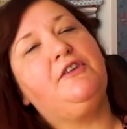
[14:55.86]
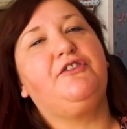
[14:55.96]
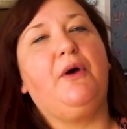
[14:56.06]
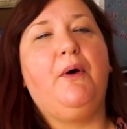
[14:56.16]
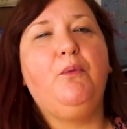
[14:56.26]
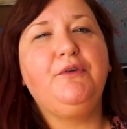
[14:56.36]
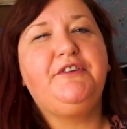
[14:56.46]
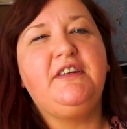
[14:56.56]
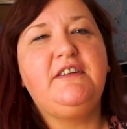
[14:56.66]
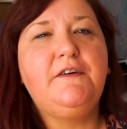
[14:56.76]
so I
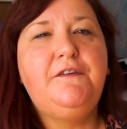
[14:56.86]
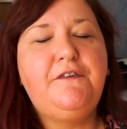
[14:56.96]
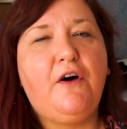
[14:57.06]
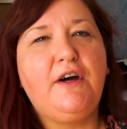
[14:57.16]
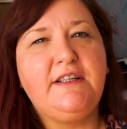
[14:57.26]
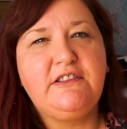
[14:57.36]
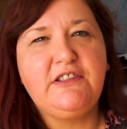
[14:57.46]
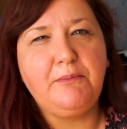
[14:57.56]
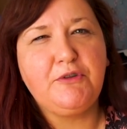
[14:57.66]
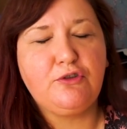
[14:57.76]
wanted to find
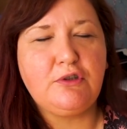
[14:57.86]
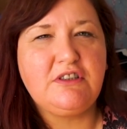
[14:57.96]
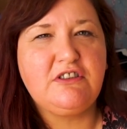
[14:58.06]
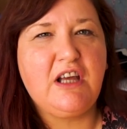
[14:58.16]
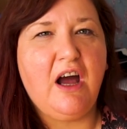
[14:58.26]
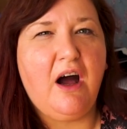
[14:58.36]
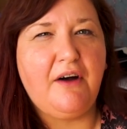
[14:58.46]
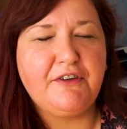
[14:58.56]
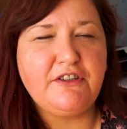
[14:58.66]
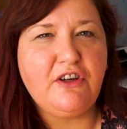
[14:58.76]
some sort of
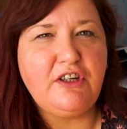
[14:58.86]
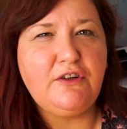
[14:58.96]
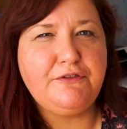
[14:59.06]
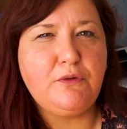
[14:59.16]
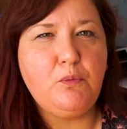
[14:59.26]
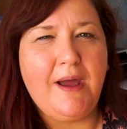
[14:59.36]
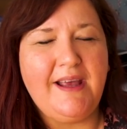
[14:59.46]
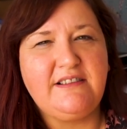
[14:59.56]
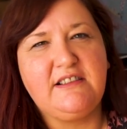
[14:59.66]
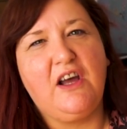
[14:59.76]
scarf because I often
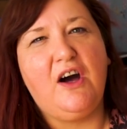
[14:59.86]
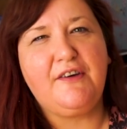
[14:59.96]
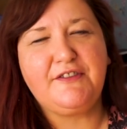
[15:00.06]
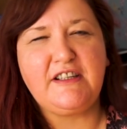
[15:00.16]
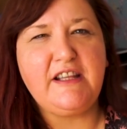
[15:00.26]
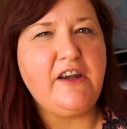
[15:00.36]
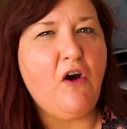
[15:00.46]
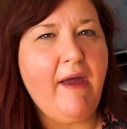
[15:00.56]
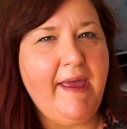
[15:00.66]
wear scarves and they're not